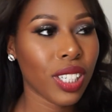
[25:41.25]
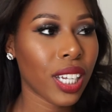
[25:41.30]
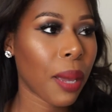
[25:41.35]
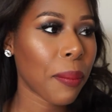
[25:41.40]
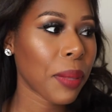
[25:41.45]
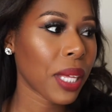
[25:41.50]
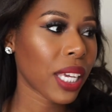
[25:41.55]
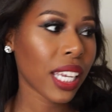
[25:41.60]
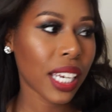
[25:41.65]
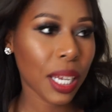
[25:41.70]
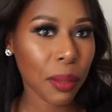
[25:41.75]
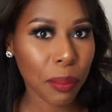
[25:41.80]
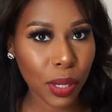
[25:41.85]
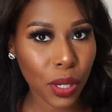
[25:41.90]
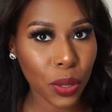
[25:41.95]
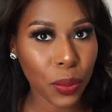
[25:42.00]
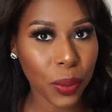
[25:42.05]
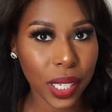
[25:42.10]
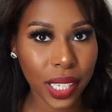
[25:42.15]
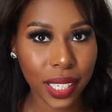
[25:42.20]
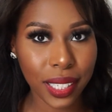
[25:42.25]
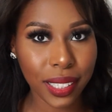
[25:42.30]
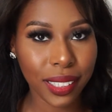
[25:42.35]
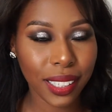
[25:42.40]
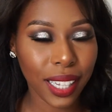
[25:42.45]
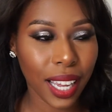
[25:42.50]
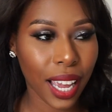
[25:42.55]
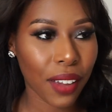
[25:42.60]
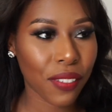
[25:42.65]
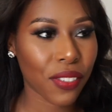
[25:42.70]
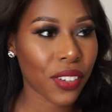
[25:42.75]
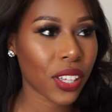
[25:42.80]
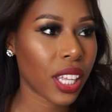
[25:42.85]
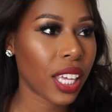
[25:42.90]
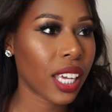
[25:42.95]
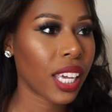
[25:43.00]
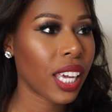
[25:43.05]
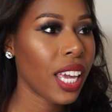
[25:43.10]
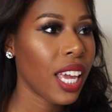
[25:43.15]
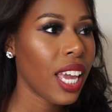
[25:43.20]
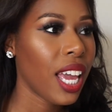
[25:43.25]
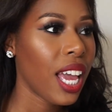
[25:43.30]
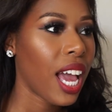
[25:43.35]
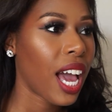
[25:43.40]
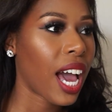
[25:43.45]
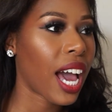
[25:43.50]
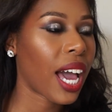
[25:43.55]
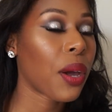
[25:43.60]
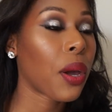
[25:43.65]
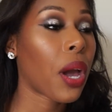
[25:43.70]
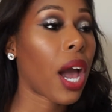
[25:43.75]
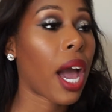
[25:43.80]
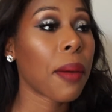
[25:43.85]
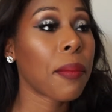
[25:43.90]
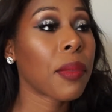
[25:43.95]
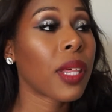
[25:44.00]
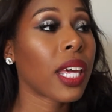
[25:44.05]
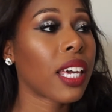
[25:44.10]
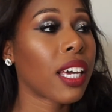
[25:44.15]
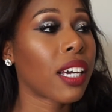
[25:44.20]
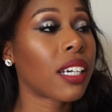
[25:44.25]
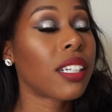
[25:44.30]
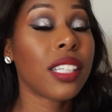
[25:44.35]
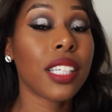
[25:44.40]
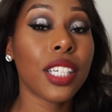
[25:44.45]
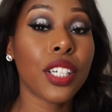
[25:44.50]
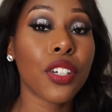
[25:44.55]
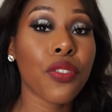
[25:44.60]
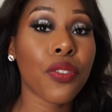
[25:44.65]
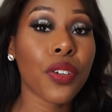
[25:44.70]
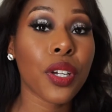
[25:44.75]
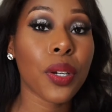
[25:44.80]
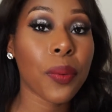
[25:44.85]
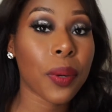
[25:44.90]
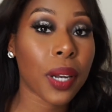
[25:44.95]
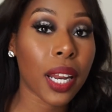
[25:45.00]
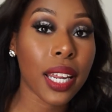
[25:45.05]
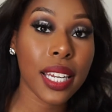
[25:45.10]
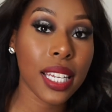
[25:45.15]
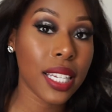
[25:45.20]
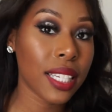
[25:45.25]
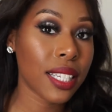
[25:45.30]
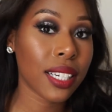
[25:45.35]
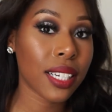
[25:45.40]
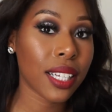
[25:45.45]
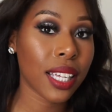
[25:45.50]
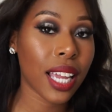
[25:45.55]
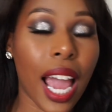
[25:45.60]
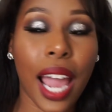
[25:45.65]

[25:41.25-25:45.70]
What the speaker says: I'm like an in-between. I feel like I'm like a clean freak when I need to clean.